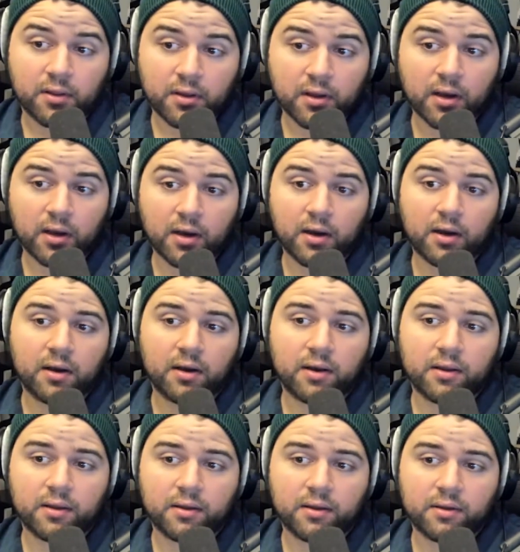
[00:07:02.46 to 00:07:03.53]
Perhaps
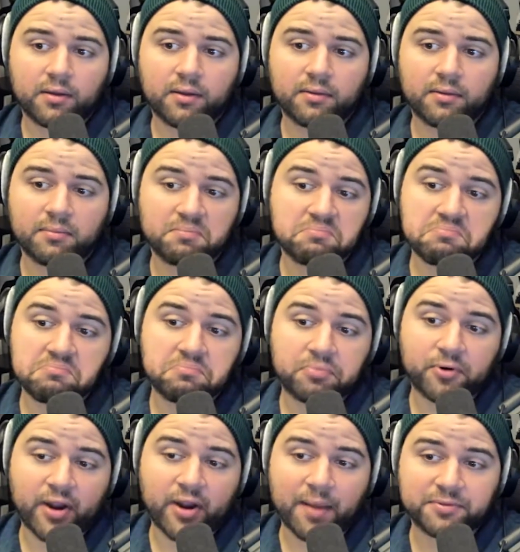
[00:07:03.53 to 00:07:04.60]

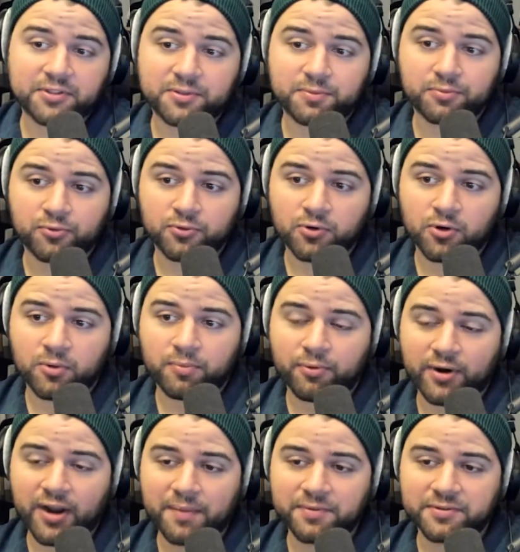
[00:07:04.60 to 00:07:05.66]
it's Bruno.
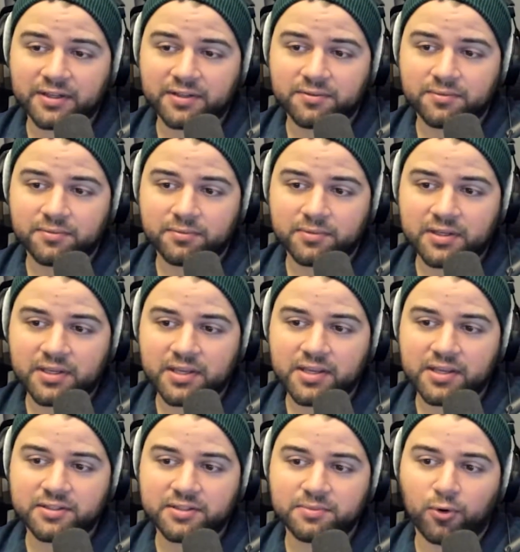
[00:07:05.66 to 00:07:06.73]
Perhaps like
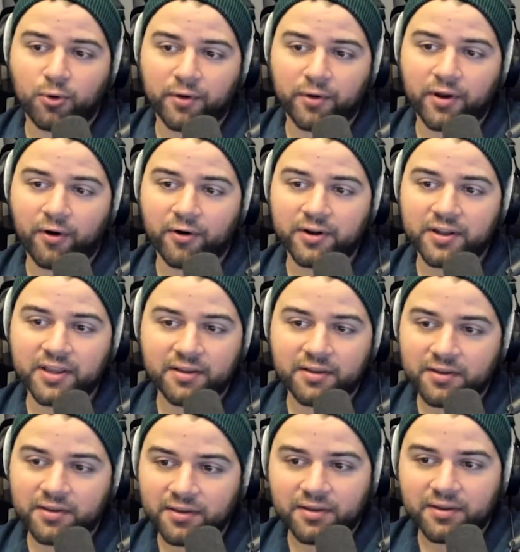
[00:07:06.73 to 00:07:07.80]
he is Moriarty
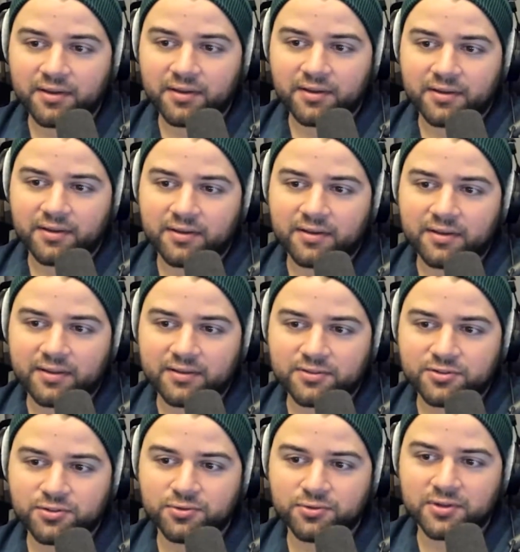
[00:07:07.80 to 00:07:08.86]

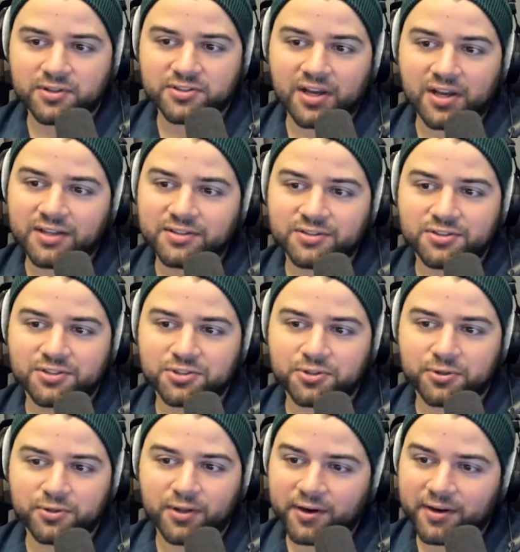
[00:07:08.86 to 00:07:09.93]
to Assane's
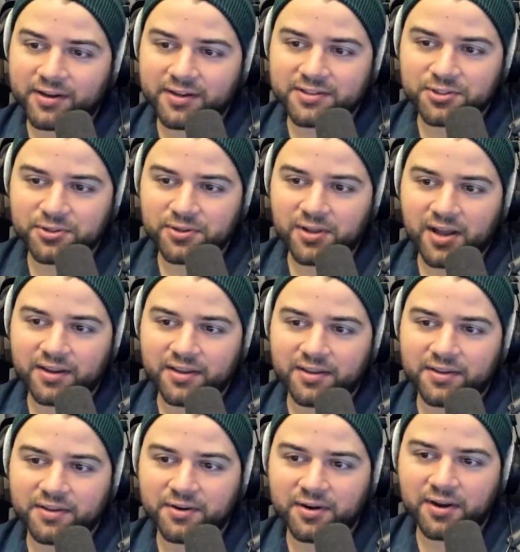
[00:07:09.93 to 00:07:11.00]
Sherlock.
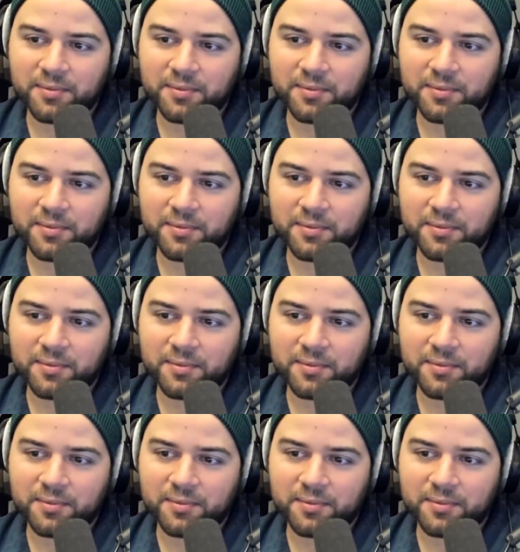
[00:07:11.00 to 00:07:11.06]
You know what I